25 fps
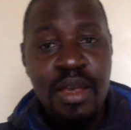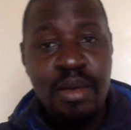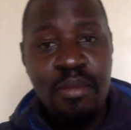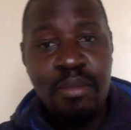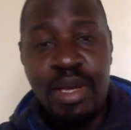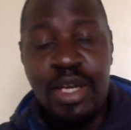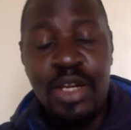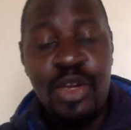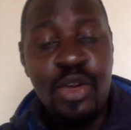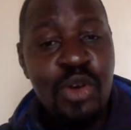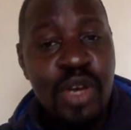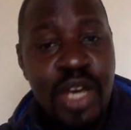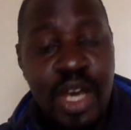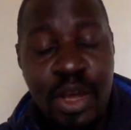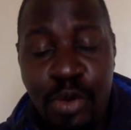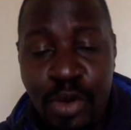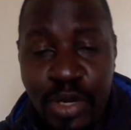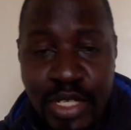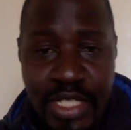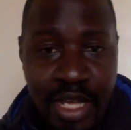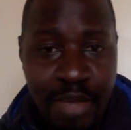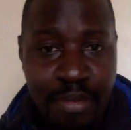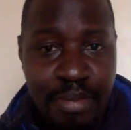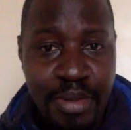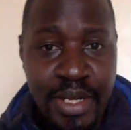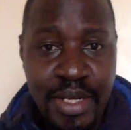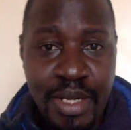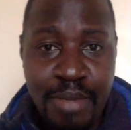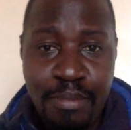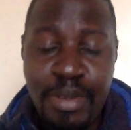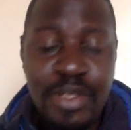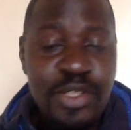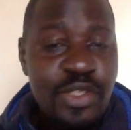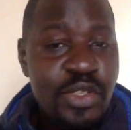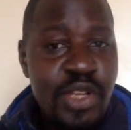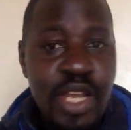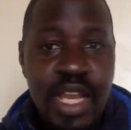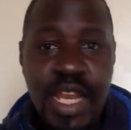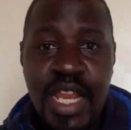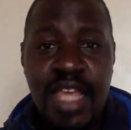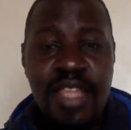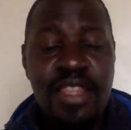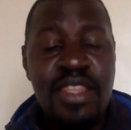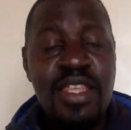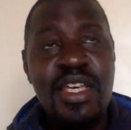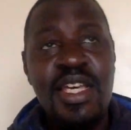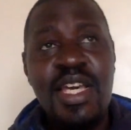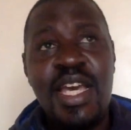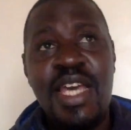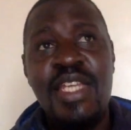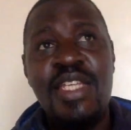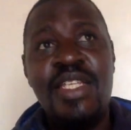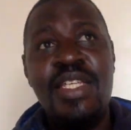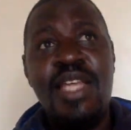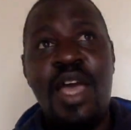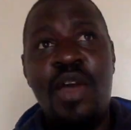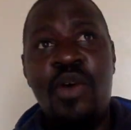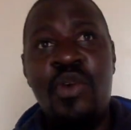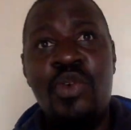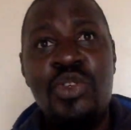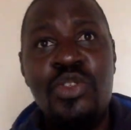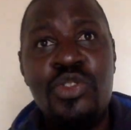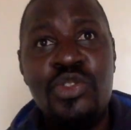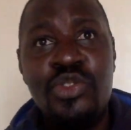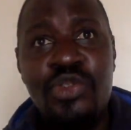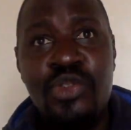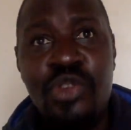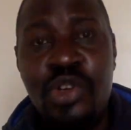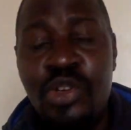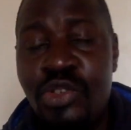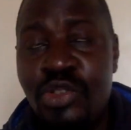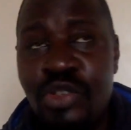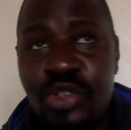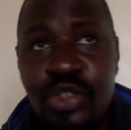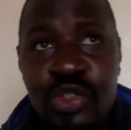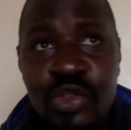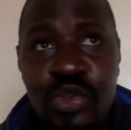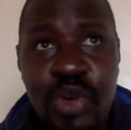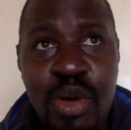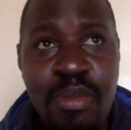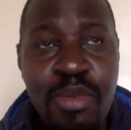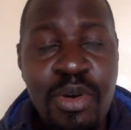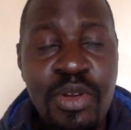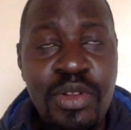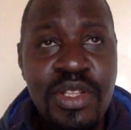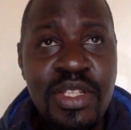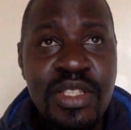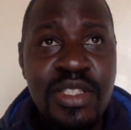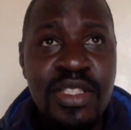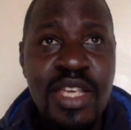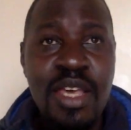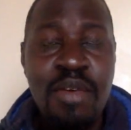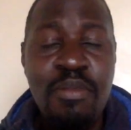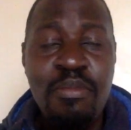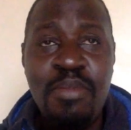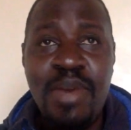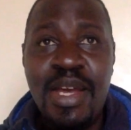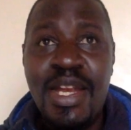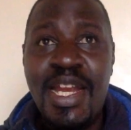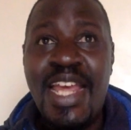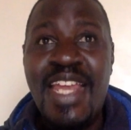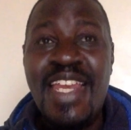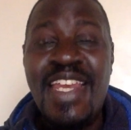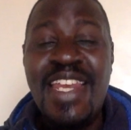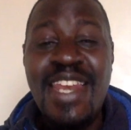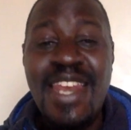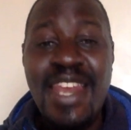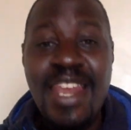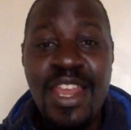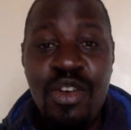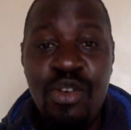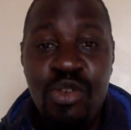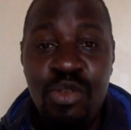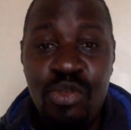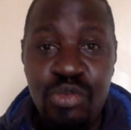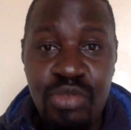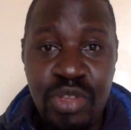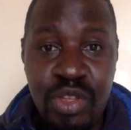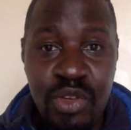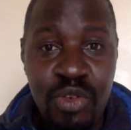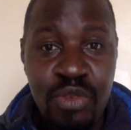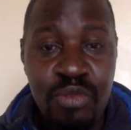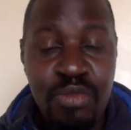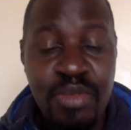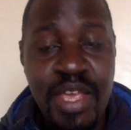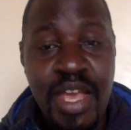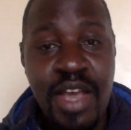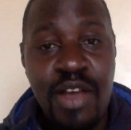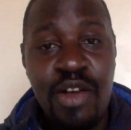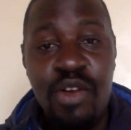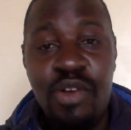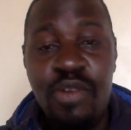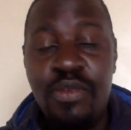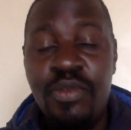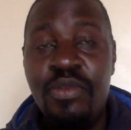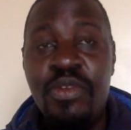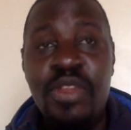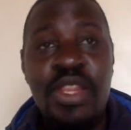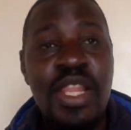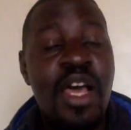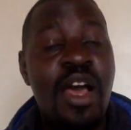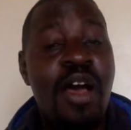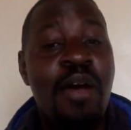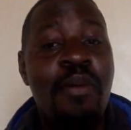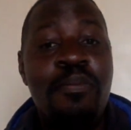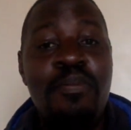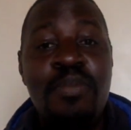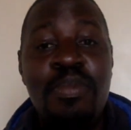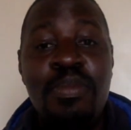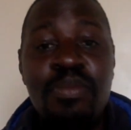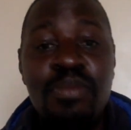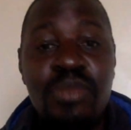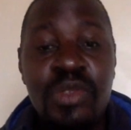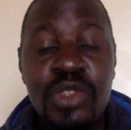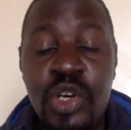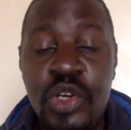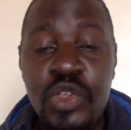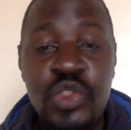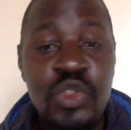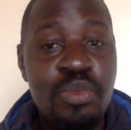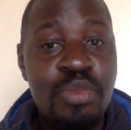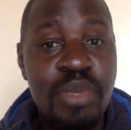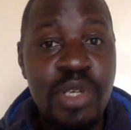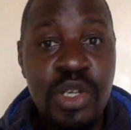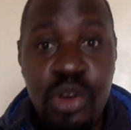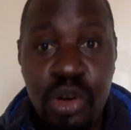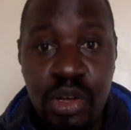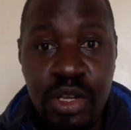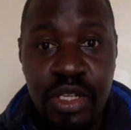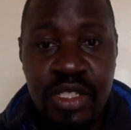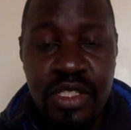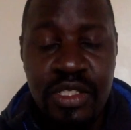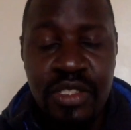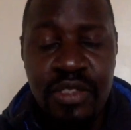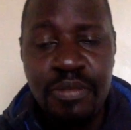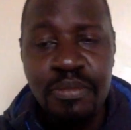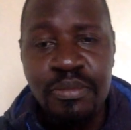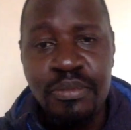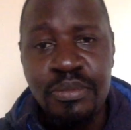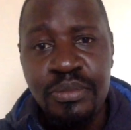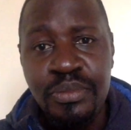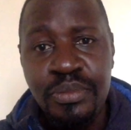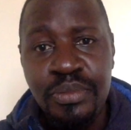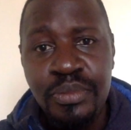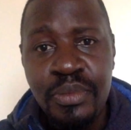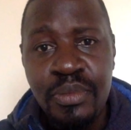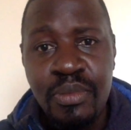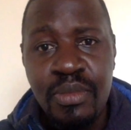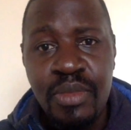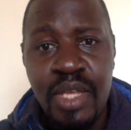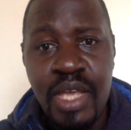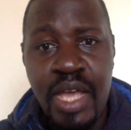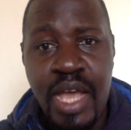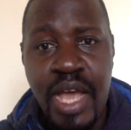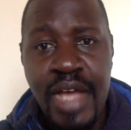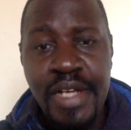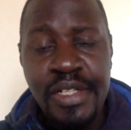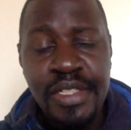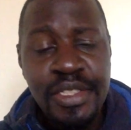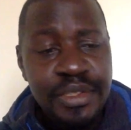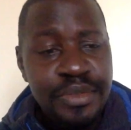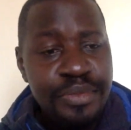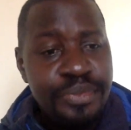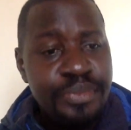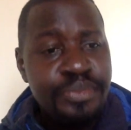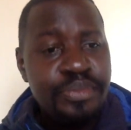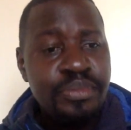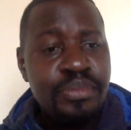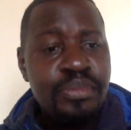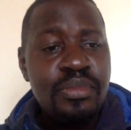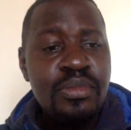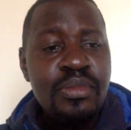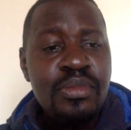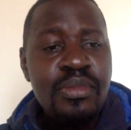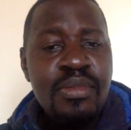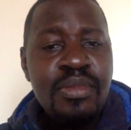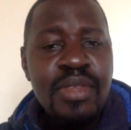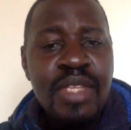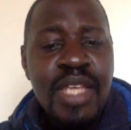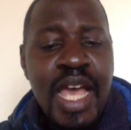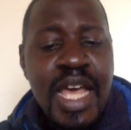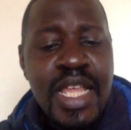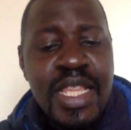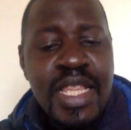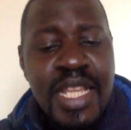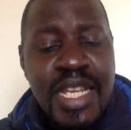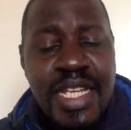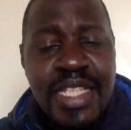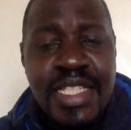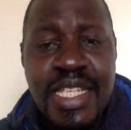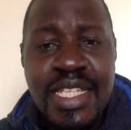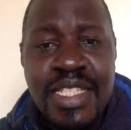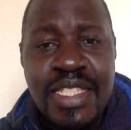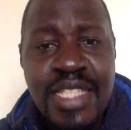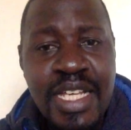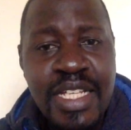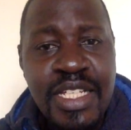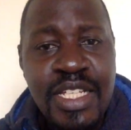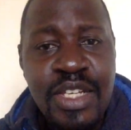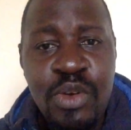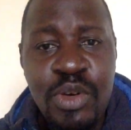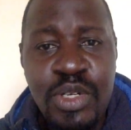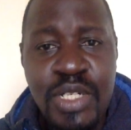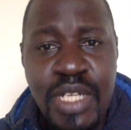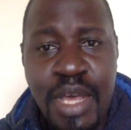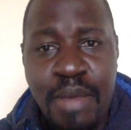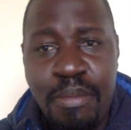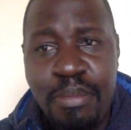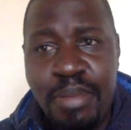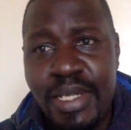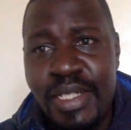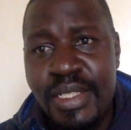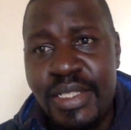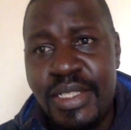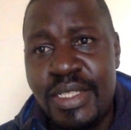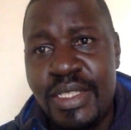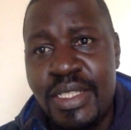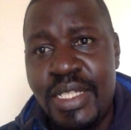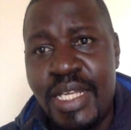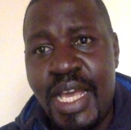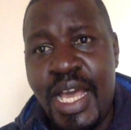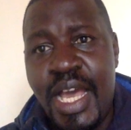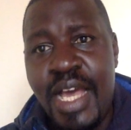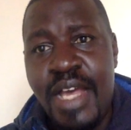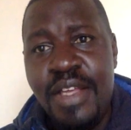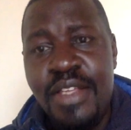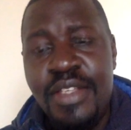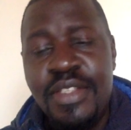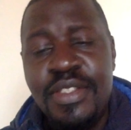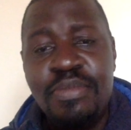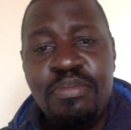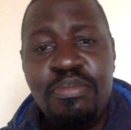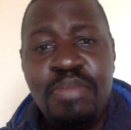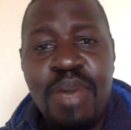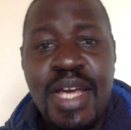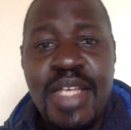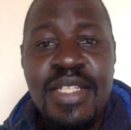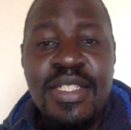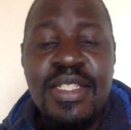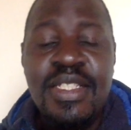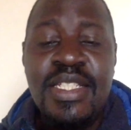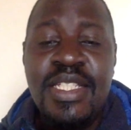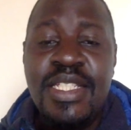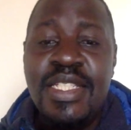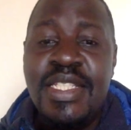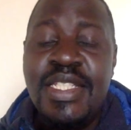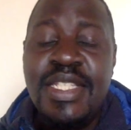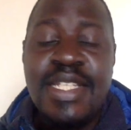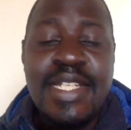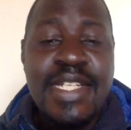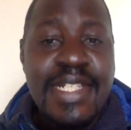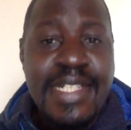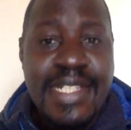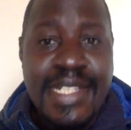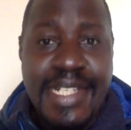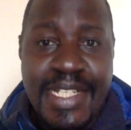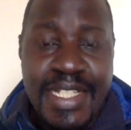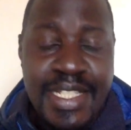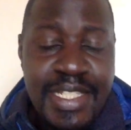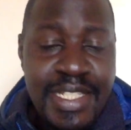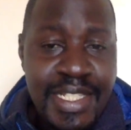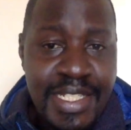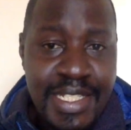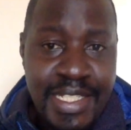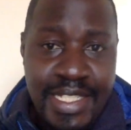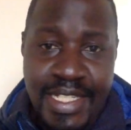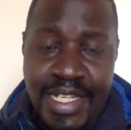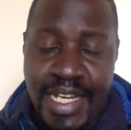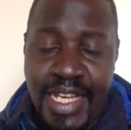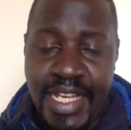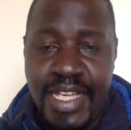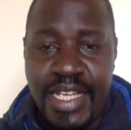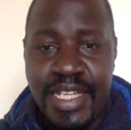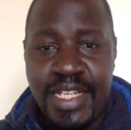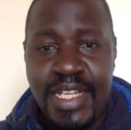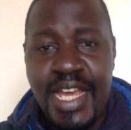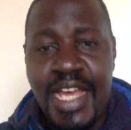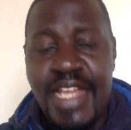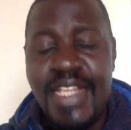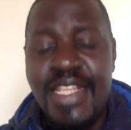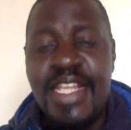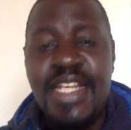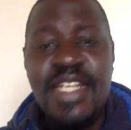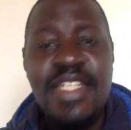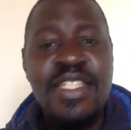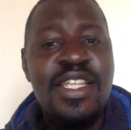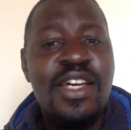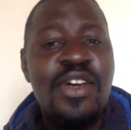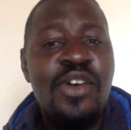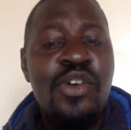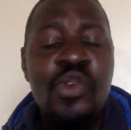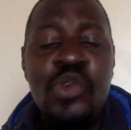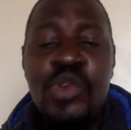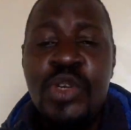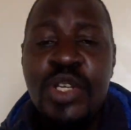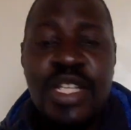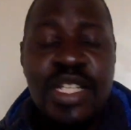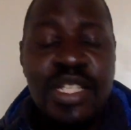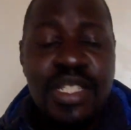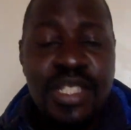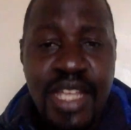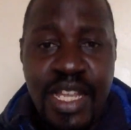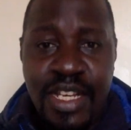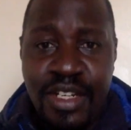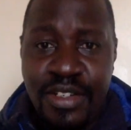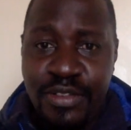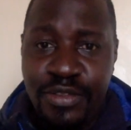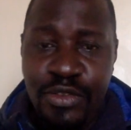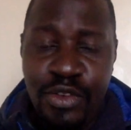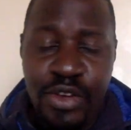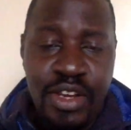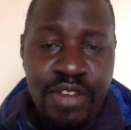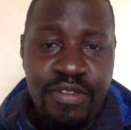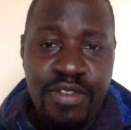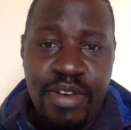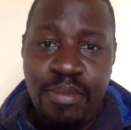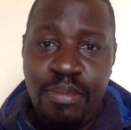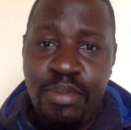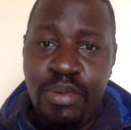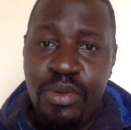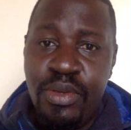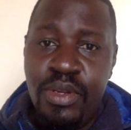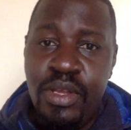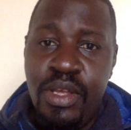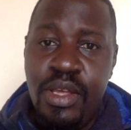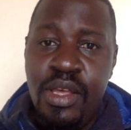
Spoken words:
But look at what happened. Personally, I think I was not so sure about this game, but I knew there are going to be goals. Yeah? And that is exactly what happened. Spurs just ran City ragged, and that is a good result for Liverpool.